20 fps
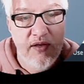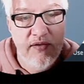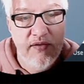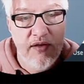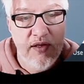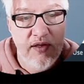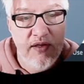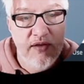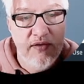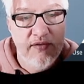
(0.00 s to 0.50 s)

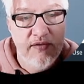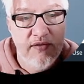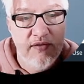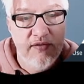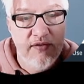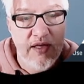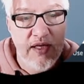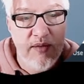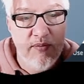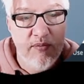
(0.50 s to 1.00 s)
then it's the
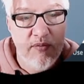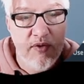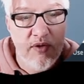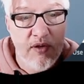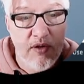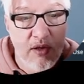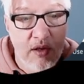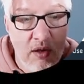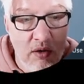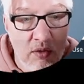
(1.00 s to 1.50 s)
same.
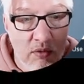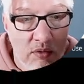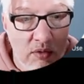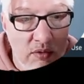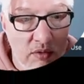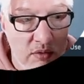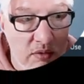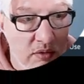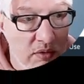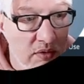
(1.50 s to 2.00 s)
Oh,
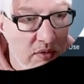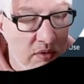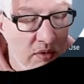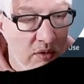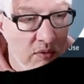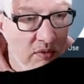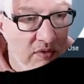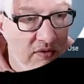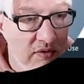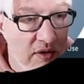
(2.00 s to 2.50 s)

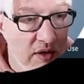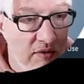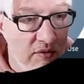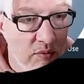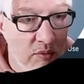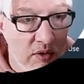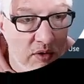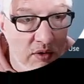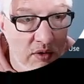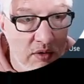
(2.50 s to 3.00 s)
no, it's another
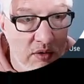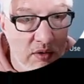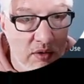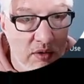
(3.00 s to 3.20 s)
one.